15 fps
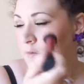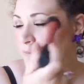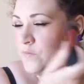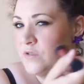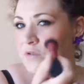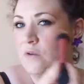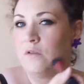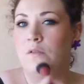
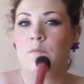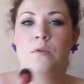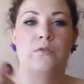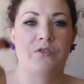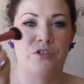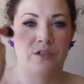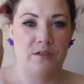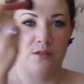circle
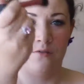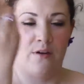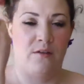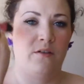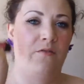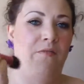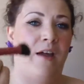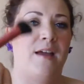motions around
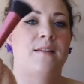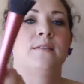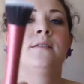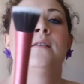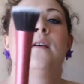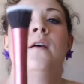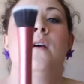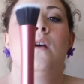your face.